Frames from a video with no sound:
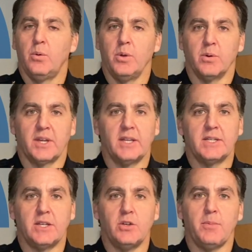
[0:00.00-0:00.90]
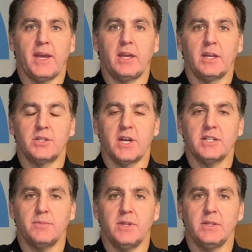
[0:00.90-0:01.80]
we will continue making
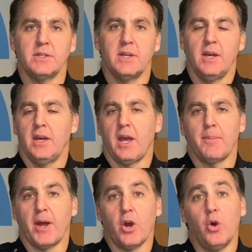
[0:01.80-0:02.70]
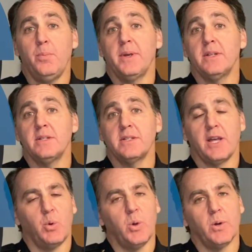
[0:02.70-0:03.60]
adjustments, and my hope is
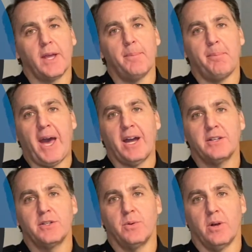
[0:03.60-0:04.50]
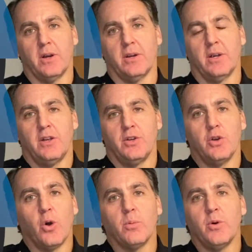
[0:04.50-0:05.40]
that we will get back to our
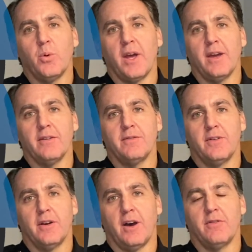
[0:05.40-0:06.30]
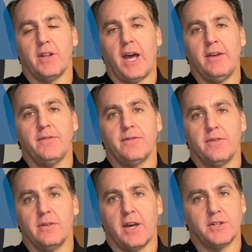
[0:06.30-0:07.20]
normal way of
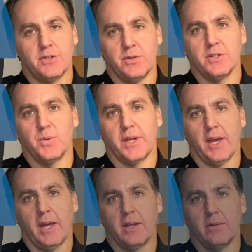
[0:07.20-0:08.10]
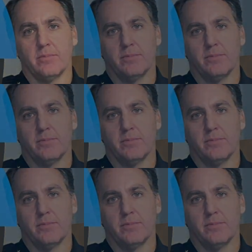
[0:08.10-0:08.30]
life as soon as we can.